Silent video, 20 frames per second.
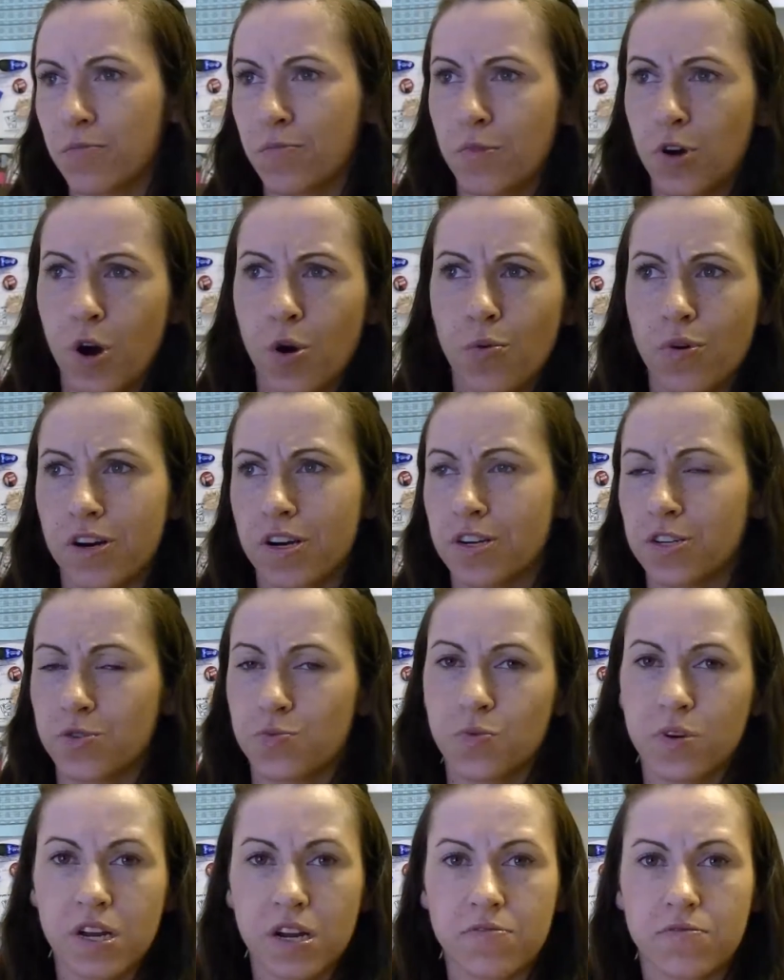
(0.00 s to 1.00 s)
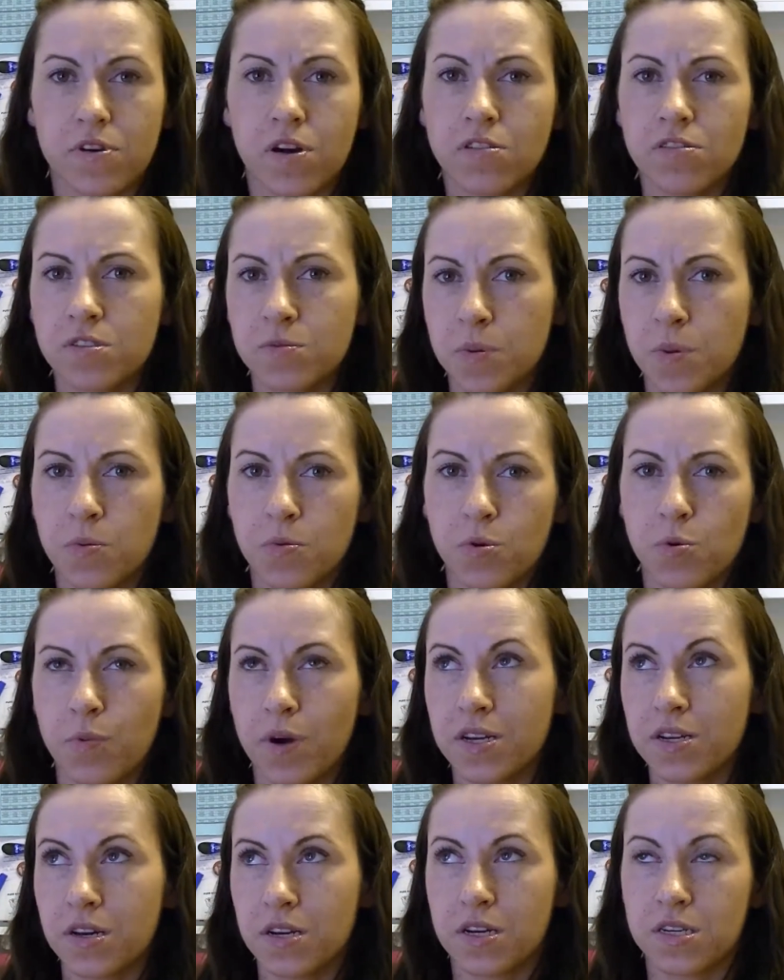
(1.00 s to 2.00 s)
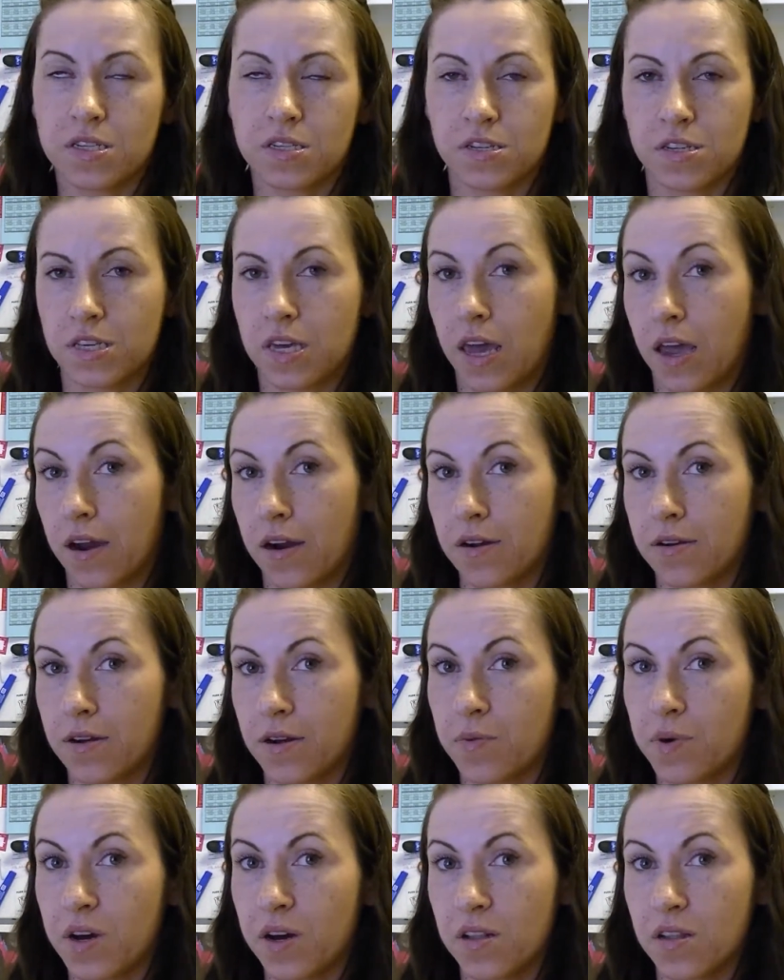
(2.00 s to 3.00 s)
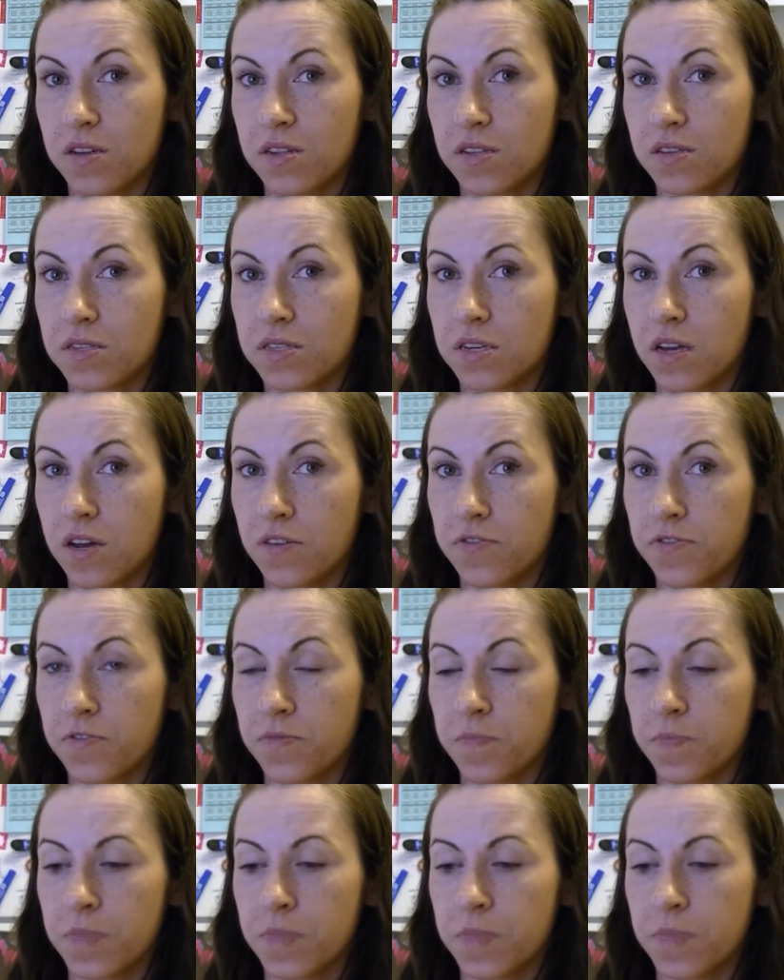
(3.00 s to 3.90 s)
coworkers, whatever, all these people who might not necessarily care about a lot of this stuff.